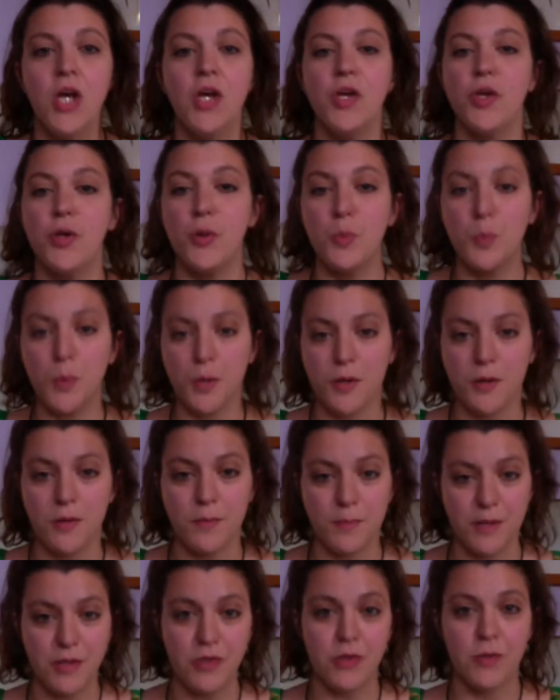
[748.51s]
You wouldn't
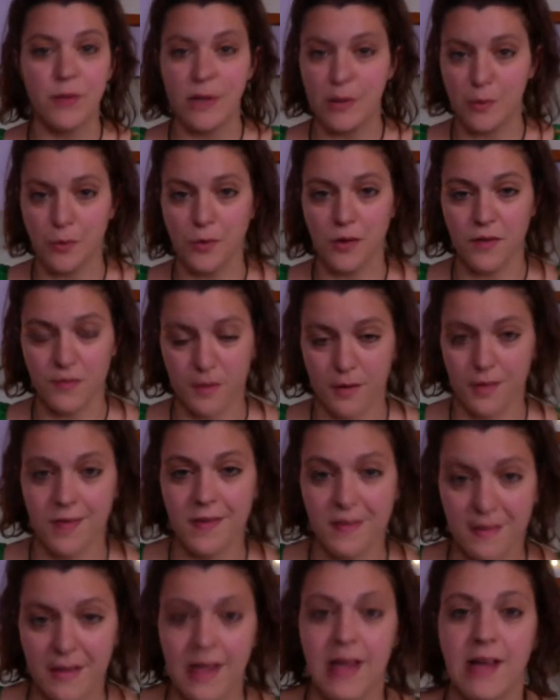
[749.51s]
be doing all of
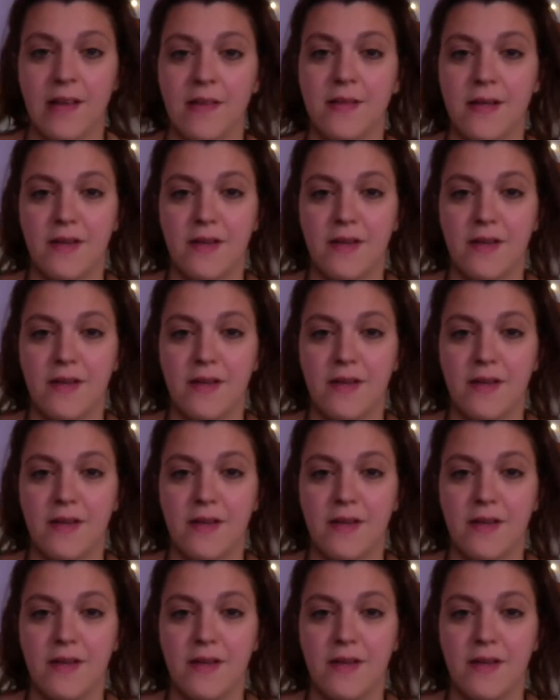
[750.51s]
those things.